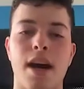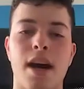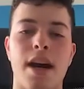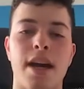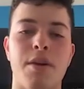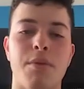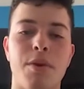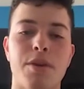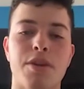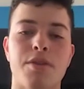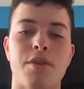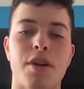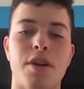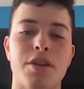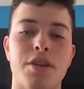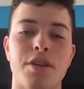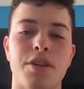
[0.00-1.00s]
it wasn't
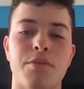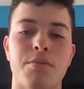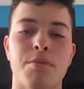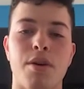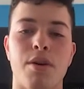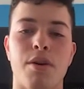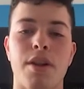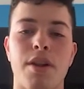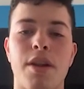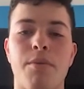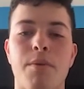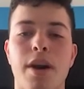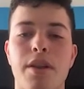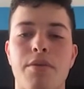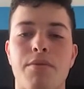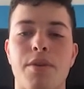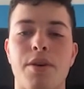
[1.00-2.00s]
Russia's loophole and why
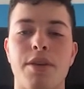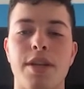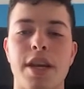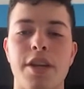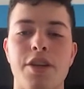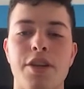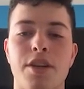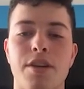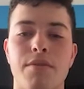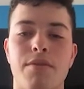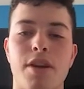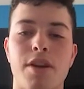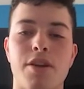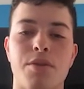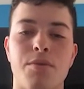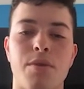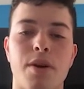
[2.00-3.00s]
the rotation of
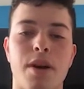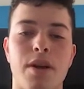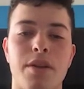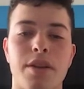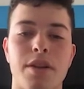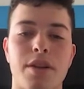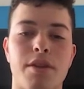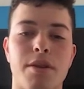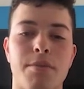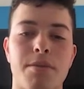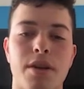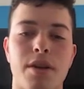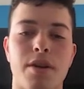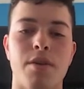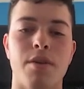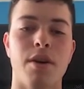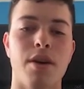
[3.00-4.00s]
Russian wealth into
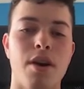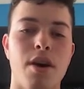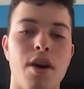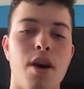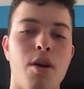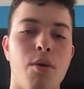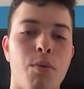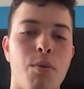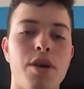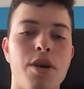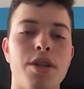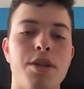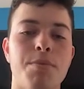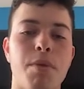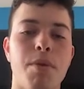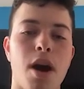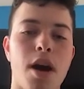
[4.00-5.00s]
crypto was
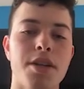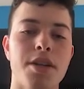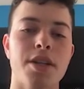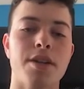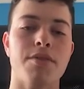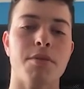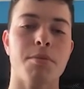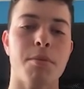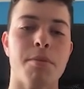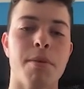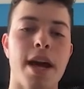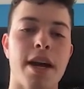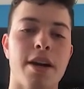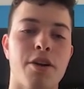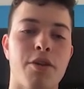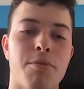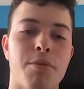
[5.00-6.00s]
positive from a
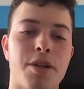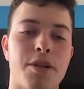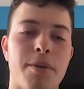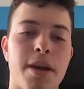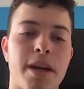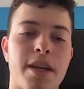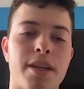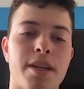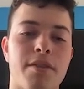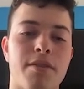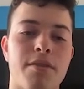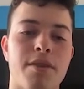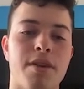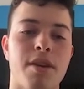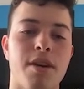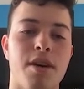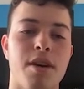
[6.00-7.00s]
macro perspective.
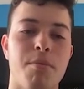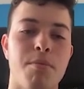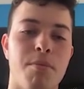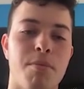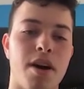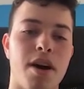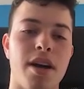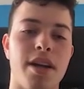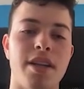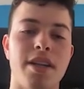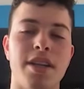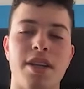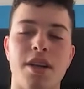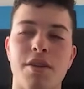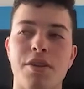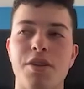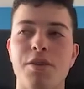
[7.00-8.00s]
But,
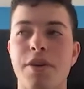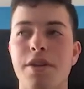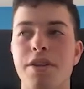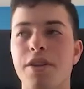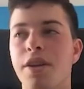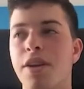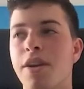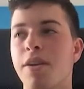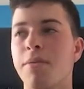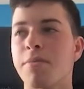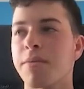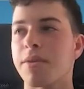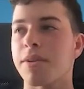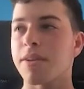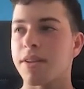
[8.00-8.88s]
short term,